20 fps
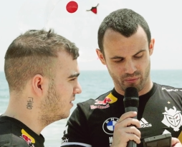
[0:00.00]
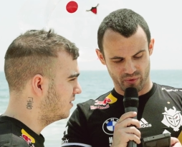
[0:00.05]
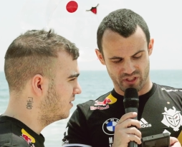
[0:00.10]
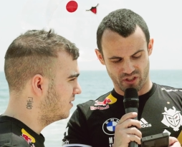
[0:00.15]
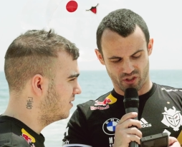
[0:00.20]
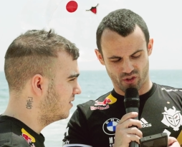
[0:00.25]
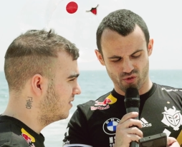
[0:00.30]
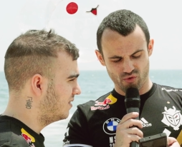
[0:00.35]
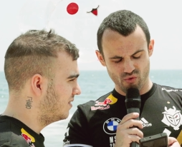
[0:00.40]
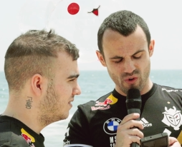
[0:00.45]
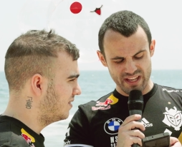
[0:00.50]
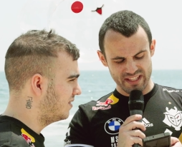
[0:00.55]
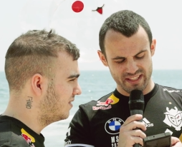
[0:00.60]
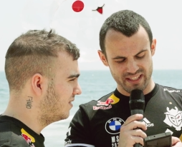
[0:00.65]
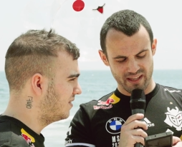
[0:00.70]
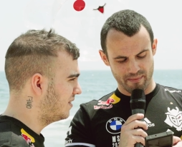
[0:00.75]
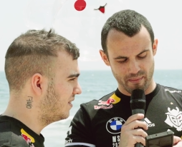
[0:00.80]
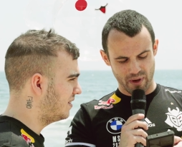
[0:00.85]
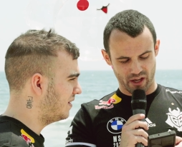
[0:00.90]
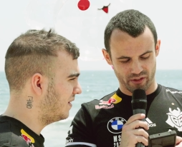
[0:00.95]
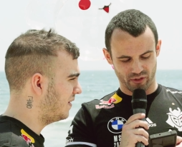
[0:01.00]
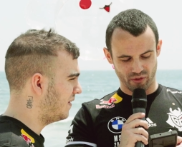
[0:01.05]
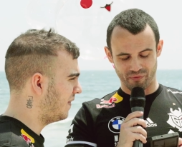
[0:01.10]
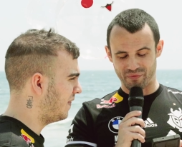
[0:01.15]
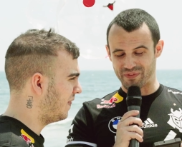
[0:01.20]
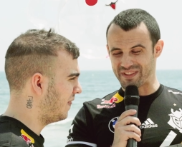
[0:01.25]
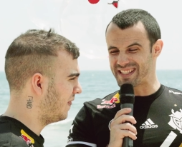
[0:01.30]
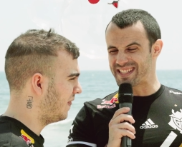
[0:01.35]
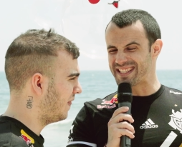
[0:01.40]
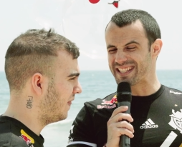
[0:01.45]
Speaker 1: With a crazy amount of
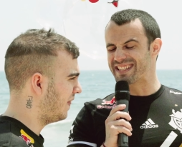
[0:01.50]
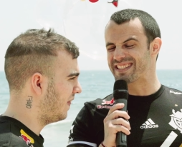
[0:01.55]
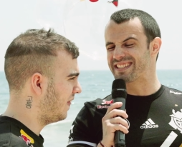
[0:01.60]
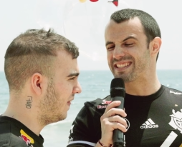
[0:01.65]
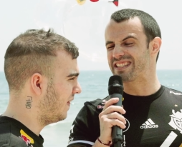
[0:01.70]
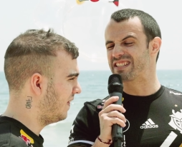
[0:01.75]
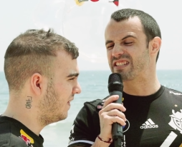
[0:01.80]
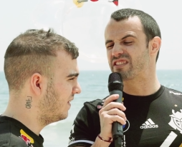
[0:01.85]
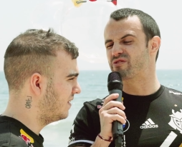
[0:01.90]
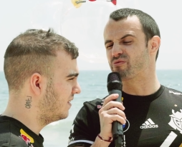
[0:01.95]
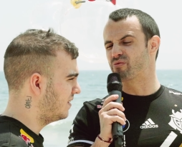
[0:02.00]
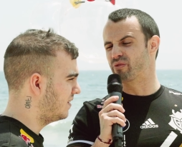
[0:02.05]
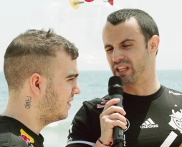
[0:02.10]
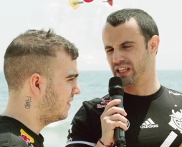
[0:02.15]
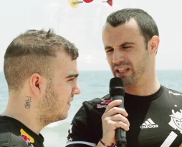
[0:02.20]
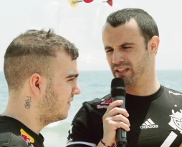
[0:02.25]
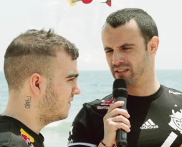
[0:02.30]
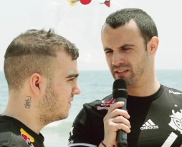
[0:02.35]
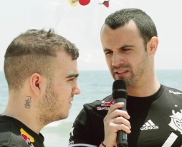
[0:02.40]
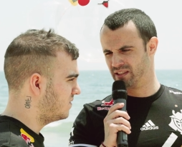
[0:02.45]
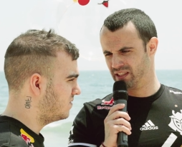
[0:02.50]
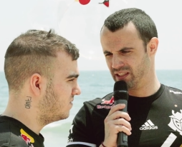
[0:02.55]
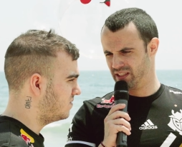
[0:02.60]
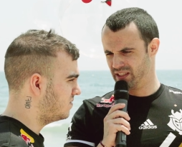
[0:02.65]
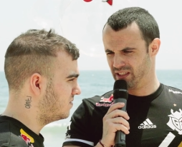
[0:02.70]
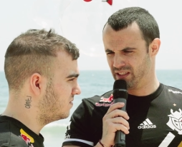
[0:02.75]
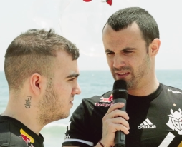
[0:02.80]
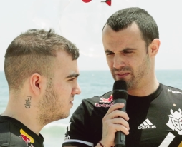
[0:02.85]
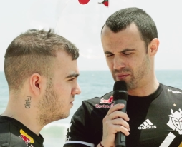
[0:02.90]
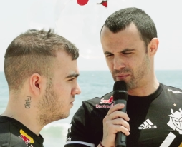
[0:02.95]
63
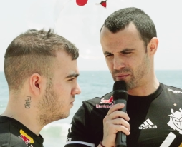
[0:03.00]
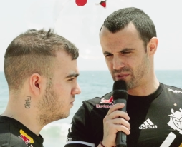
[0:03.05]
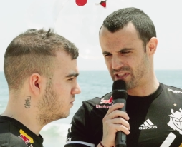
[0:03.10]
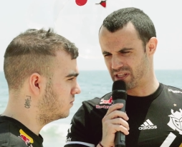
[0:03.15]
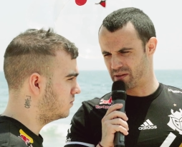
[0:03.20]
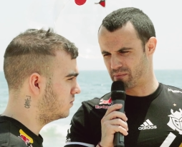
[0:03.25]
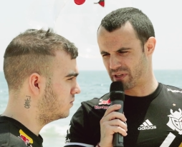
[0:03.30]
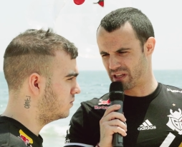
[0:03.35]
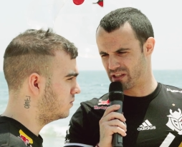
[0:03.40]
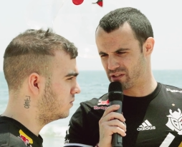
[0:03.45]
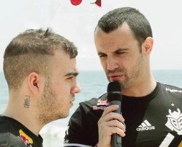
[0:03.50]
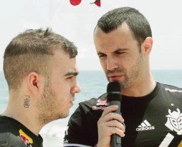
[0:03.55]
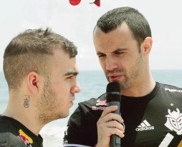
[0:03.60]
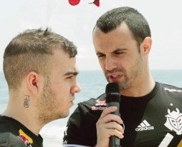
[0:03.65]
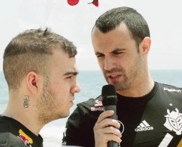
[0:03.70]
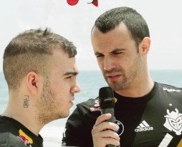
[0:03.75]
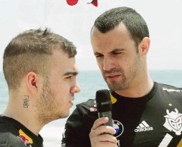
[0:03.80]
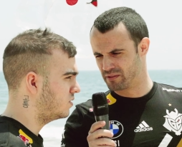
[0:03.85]
from the same country.